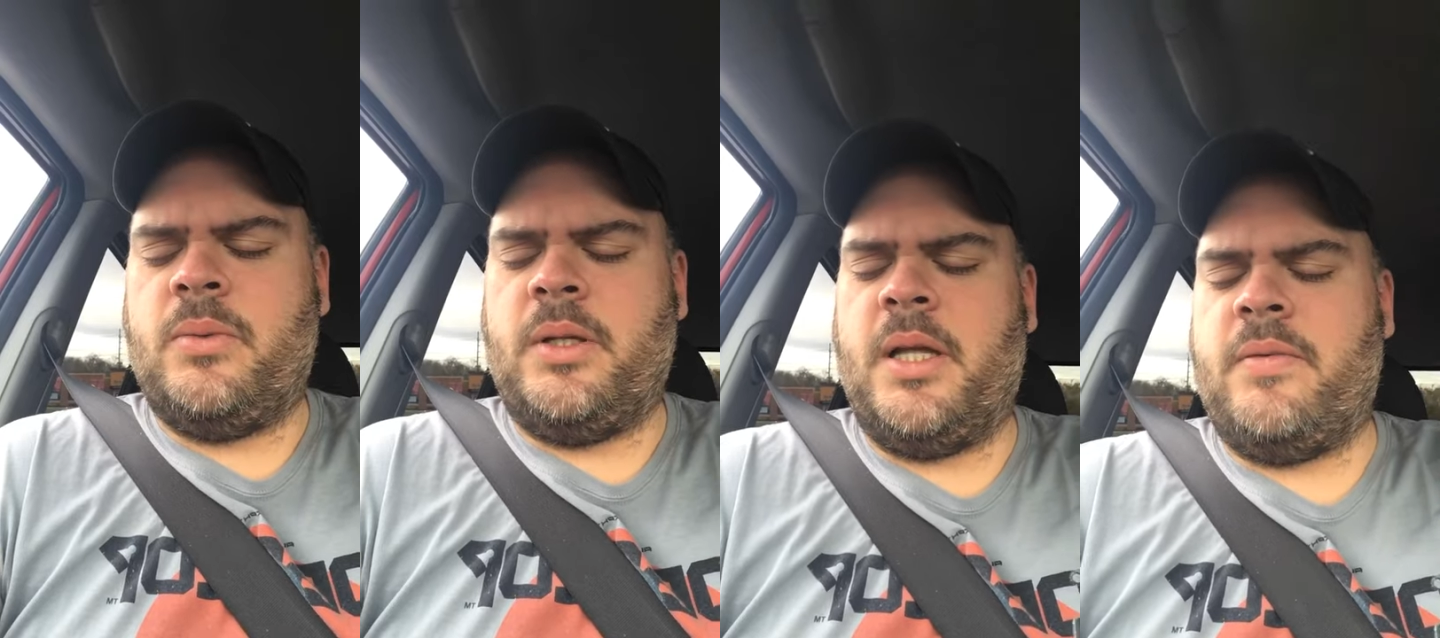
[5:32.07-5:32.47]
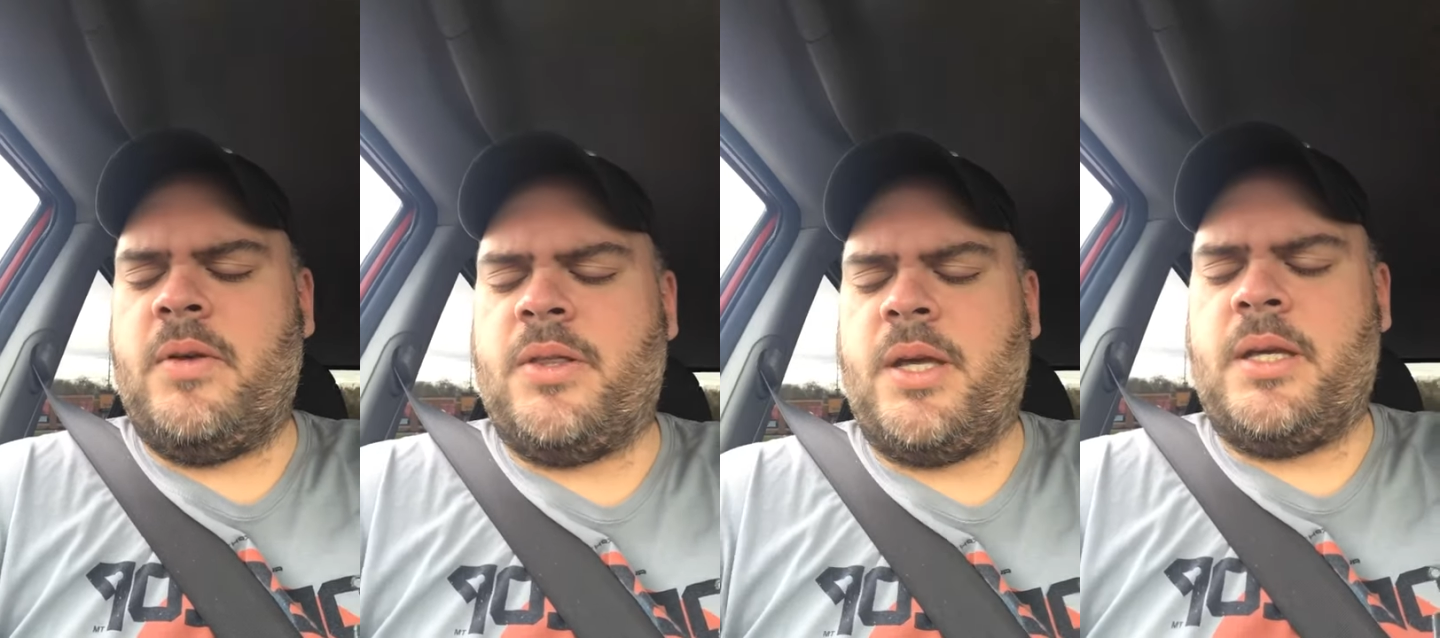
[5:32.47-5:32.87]
We love you
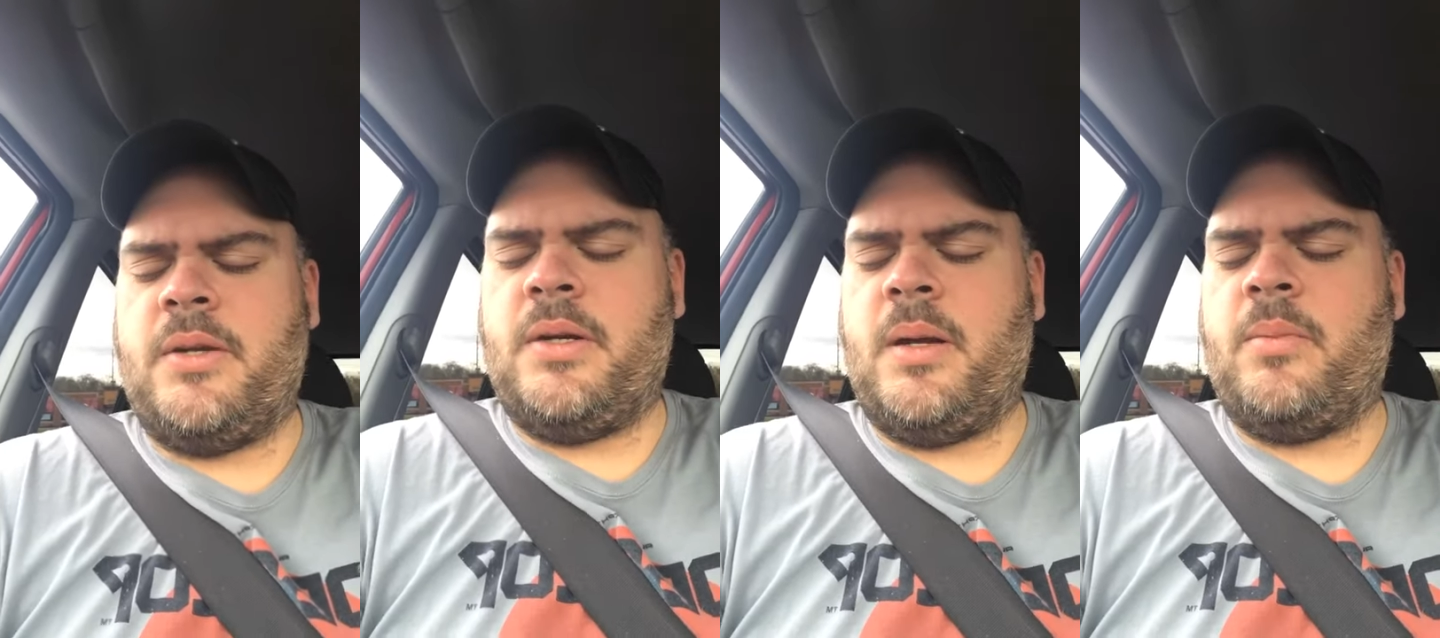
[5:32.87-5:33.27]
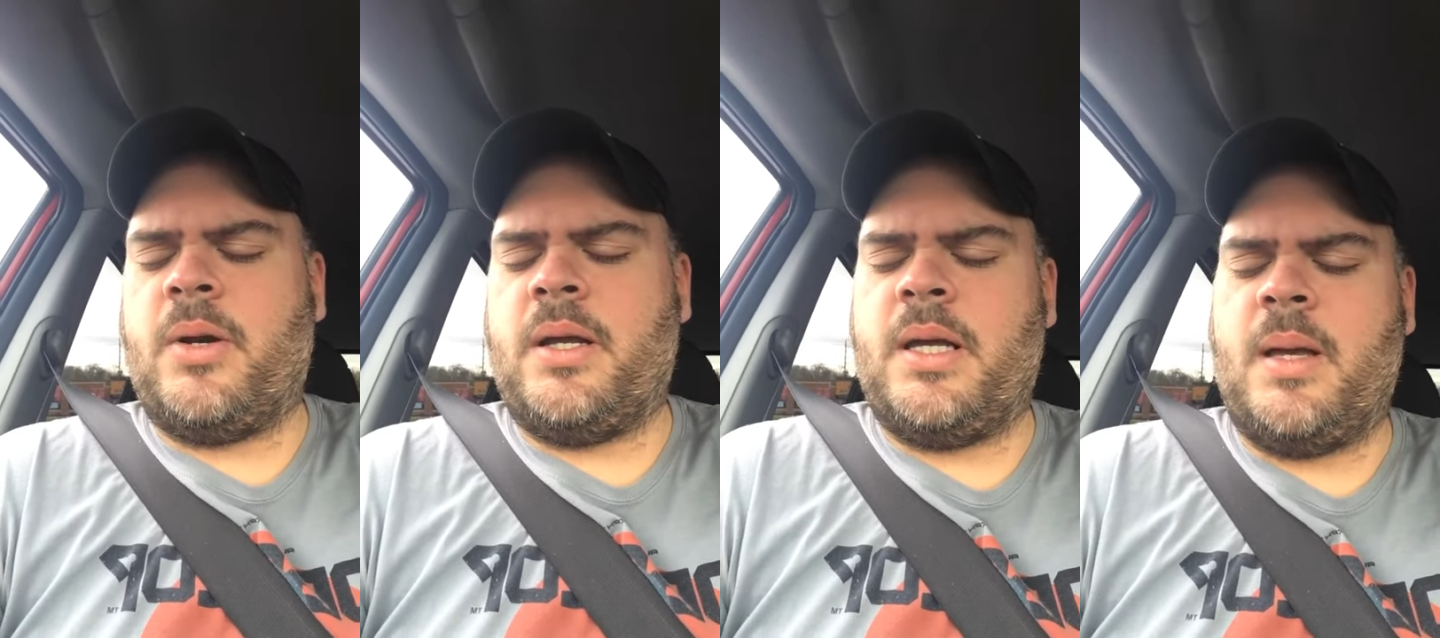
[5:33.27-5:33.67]
and thank you. In name
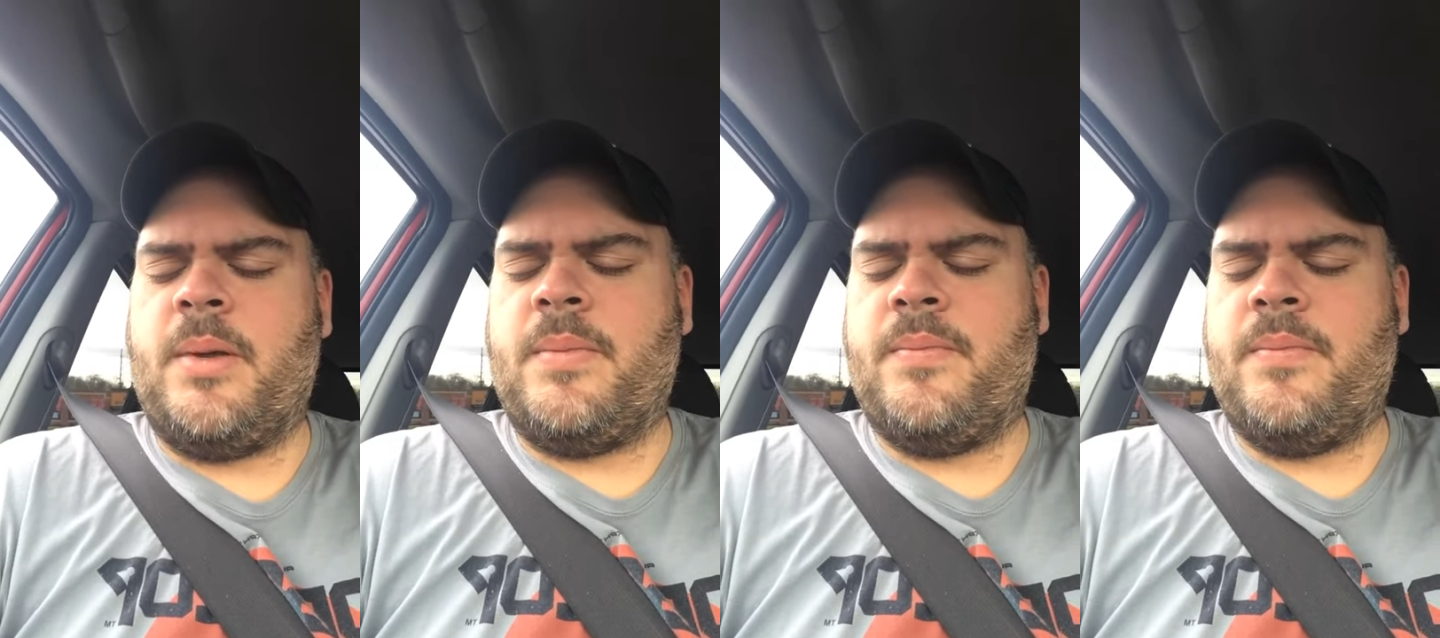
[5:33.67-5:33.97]
pray. Amen.